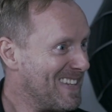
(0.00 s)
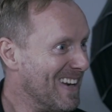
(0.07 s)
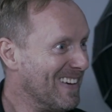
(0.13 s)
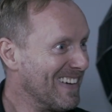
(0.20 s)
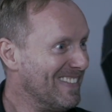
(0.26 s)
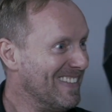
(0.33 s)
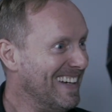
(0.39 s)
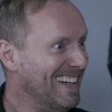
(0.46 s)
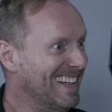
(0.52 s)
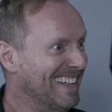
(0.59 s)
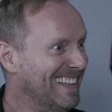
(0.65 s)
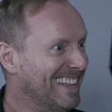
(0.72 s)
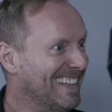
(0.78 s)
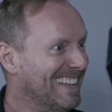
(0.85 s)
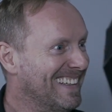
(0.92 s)
You know I think I mean? we're in a
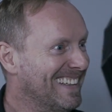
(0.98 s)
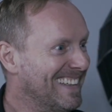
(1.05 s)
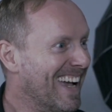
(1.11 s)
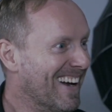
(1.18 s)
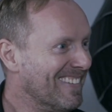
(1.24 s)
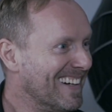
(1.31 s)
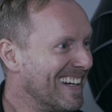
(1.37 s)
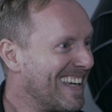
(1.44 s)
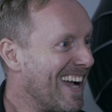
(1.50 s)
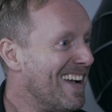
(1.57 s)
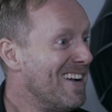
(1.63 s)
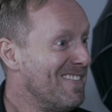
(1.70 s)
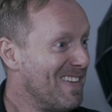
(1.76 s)
bloody game. Yeah, we're in a game.